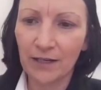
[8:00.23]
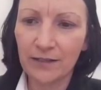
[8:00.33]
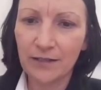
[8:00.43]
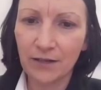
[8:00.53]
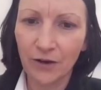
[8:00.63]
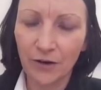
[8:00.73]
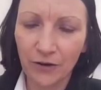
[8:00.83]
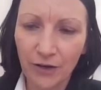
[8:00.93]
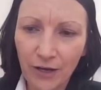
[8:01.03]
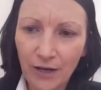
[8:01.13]
So,
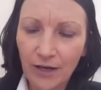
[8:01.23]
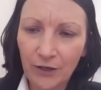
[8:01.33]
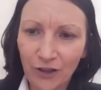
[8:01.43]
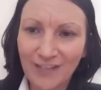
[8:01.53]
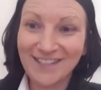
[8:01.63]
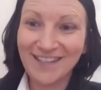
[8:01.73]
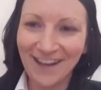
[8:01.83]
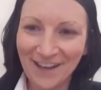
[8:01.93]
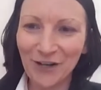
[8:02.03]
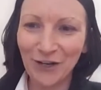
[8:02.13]
there's
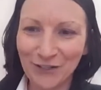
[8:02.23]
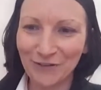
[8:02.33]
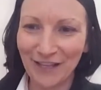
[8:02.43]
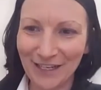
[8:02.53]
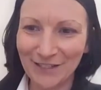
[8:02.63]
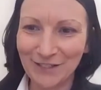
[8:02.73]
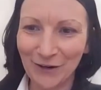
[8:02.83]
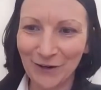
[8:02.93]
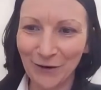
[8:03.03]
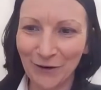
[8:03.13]
lots of things
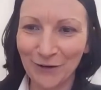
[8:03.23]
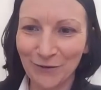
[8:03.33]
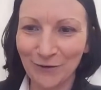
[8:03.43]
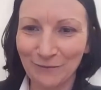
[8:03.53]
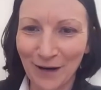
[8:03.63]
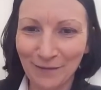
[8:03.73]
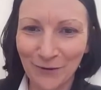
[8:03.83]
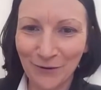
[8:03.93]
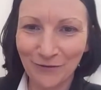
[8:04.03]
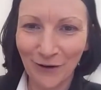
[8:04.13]
going on in all of my
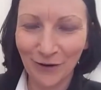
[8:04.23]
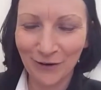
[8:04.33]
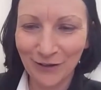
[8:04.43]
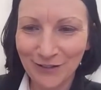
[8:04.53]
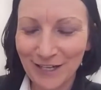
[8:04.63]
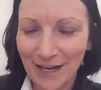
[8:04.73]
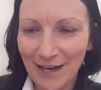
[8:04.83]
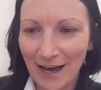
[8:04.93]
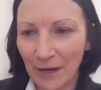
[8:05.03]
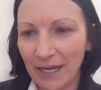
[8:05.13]
portfolios.
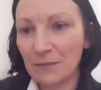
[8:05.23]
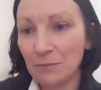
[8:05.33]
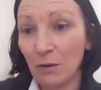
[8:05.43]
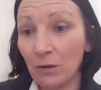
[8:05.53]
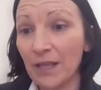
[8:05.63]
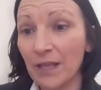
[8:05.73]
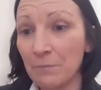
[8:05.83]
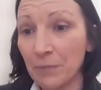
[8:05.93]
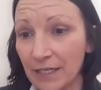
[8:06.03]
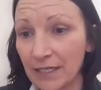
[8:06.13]
I guess probably
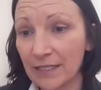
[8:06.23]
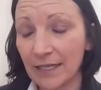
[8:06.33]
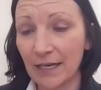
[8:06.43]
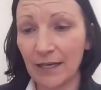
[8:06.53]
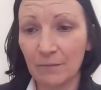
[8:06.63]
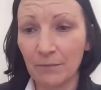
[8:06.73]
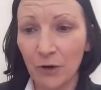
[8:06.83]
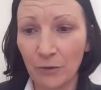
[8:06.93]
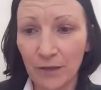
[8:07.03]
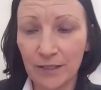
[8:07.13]
the biggest thing at the
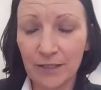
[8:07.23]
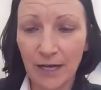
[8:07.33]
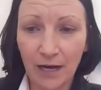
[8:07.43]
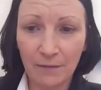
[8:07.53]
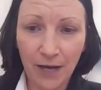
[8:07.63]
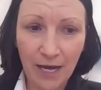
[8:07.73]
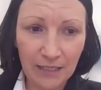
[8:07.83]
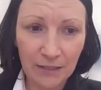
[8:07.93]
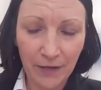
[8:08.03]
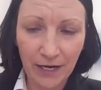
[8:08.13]
moment
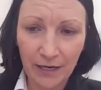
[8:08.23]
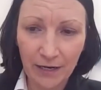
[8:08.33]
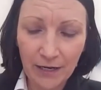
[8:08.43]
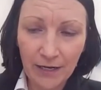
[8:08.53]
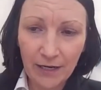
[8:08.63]
has been